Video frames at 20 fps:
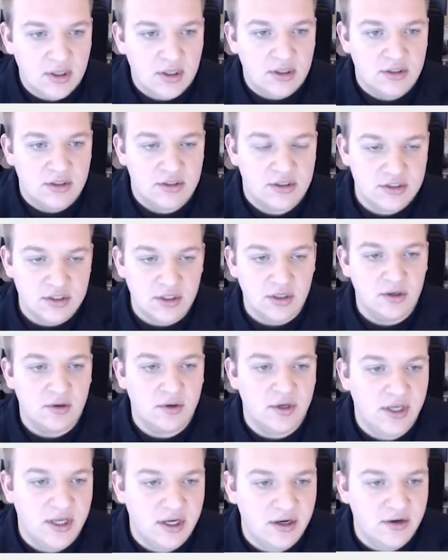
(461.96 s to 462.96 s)
So
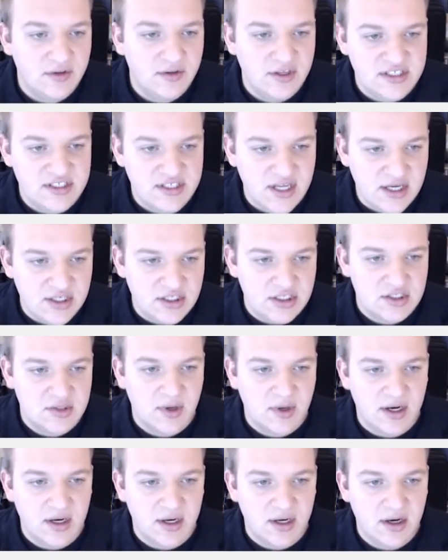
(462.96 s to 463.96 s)
here in these stages
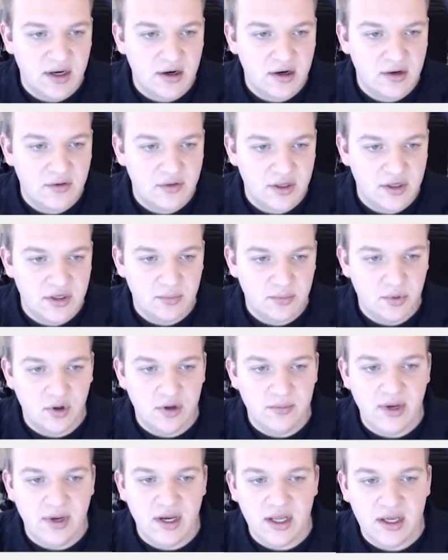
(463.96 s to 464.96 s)
right here, the
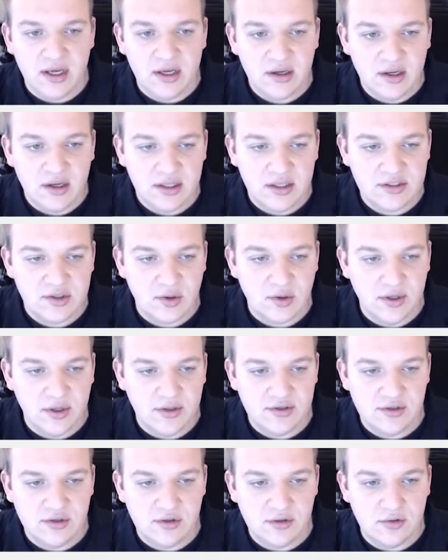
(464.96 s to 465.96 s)
deploy media, it's going
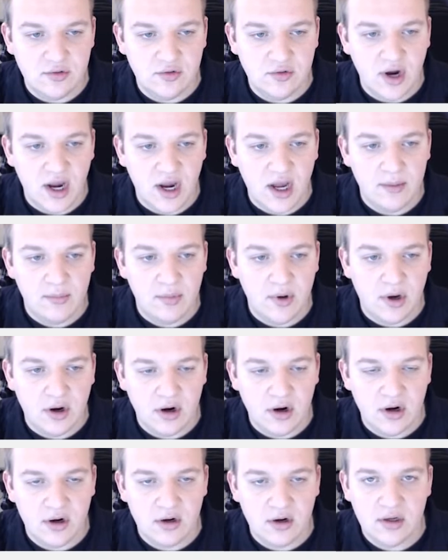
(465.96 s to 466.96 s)
to grab
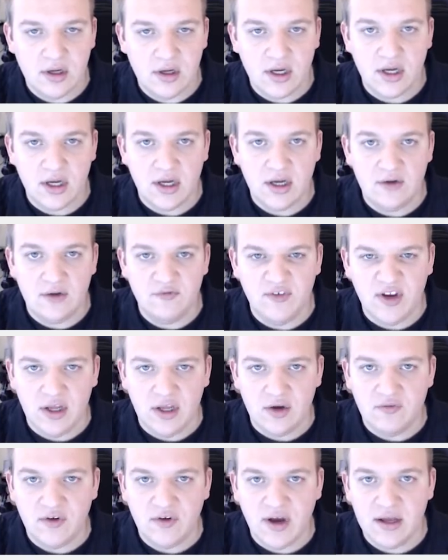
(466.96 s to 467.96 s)
our
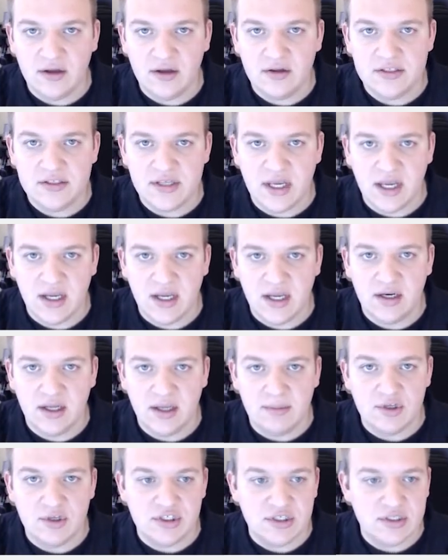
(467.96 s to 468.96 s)
video files and
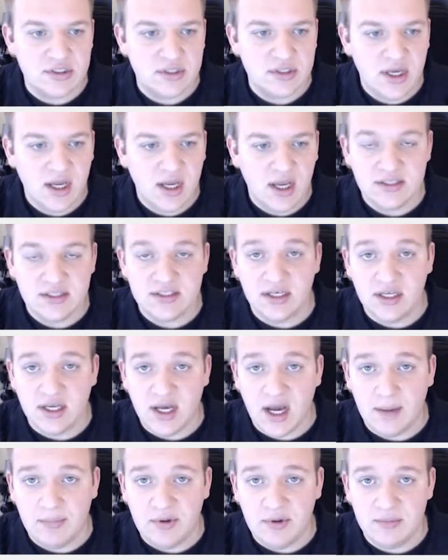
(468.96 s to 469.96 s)
images. It's going to
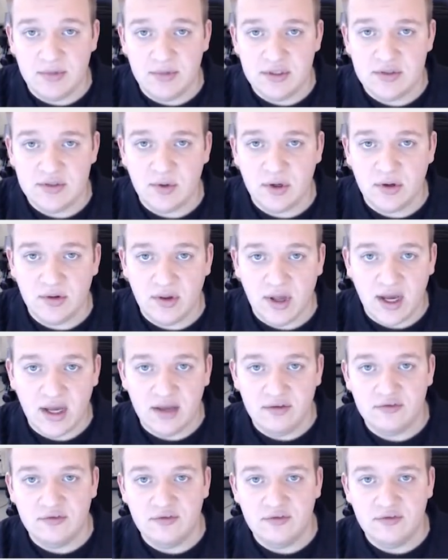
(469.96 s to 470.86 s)
copy them into our live